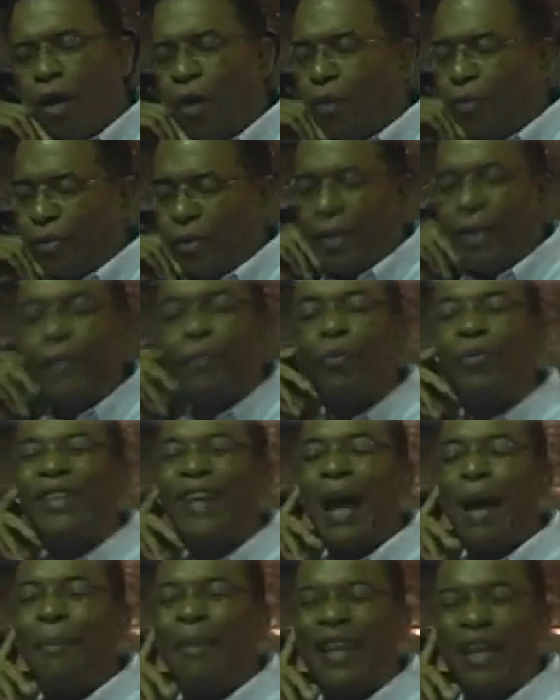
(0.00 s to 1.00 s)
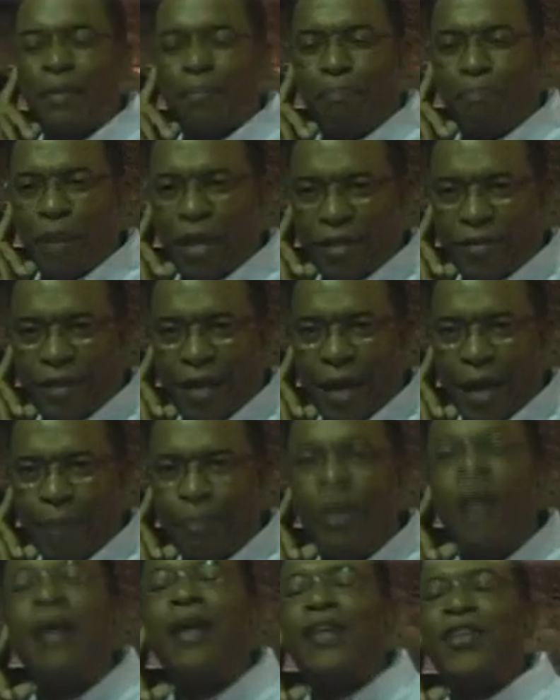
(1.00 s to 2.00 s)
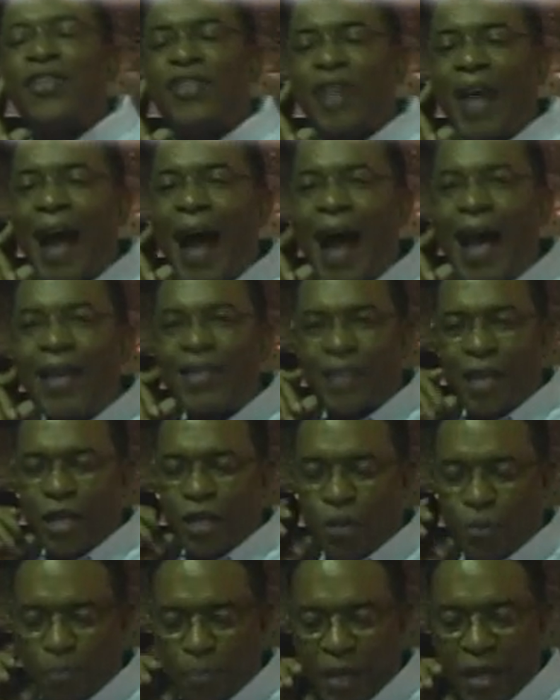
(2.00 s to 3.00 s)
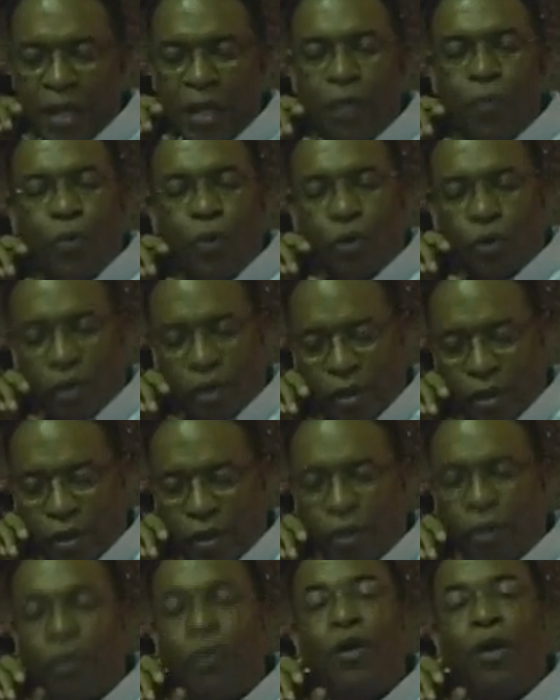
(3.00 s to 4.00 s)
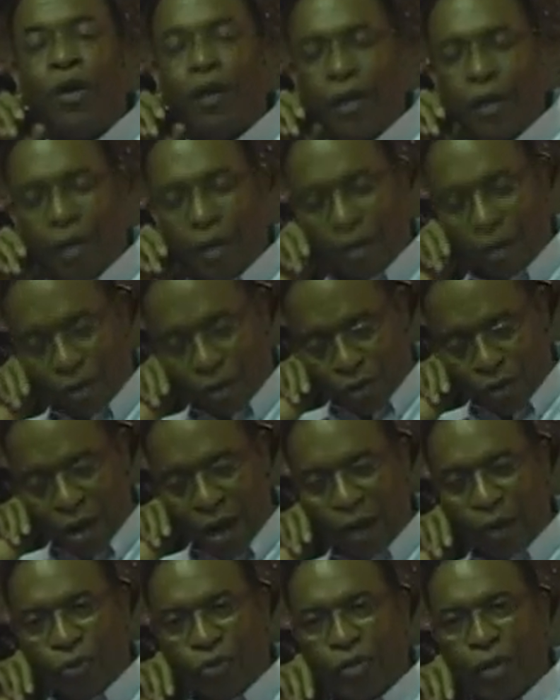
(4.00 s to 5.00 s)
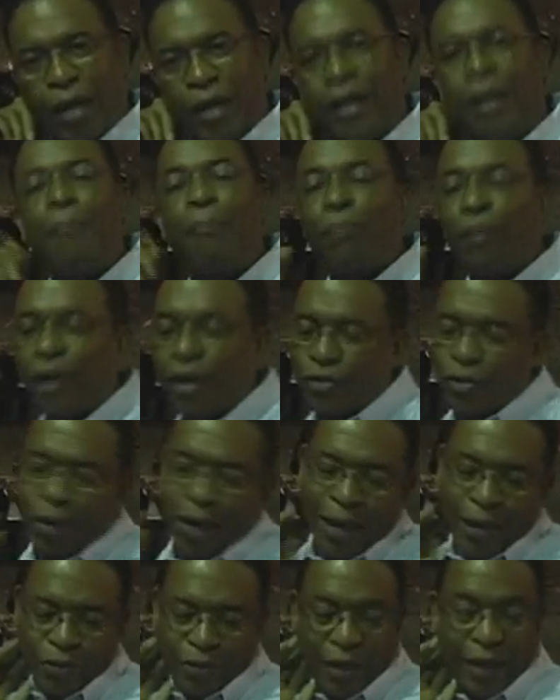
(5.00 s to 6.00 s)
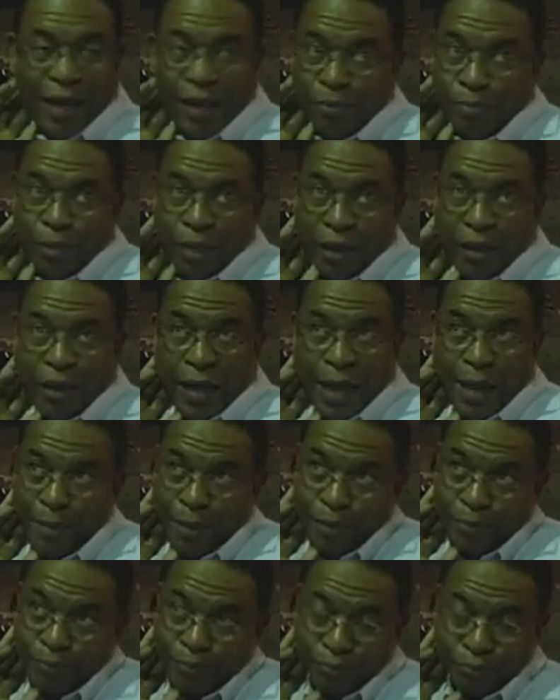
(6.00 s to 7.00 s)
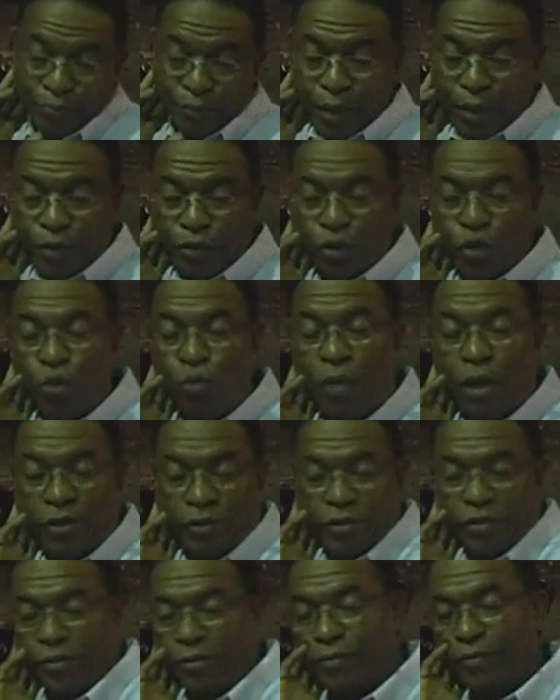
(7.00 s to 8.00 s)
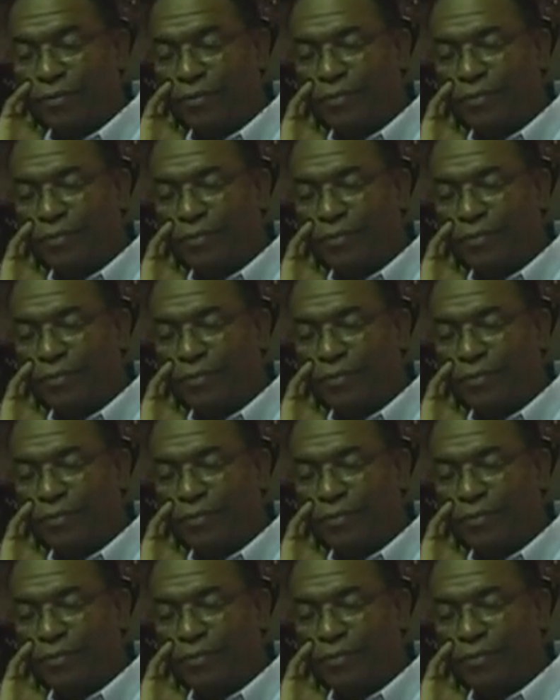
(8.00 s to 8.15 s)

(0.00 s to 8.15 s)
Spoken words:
Oh, dominate big time. Size and speed will kill Ohio State. Plus, Ohio State hasn't played a game in 2 months.